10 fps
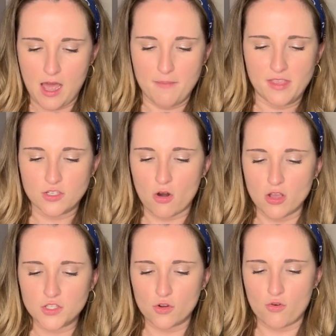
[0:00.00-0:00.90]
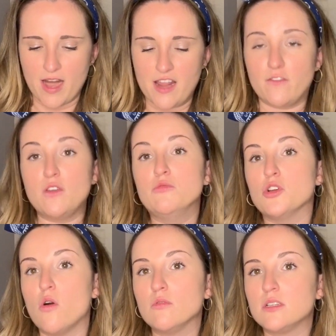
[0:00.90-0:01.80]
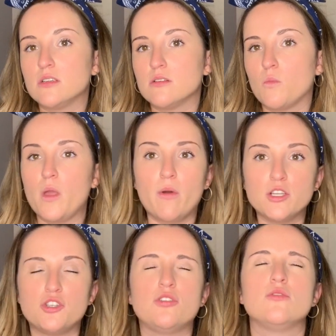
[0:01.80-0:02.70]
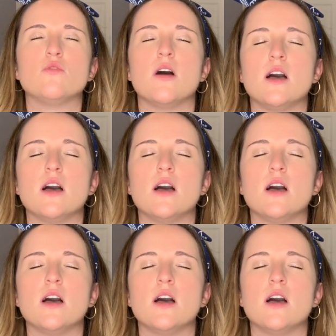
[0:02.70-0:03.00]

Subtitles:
These are also great if you don't. We went to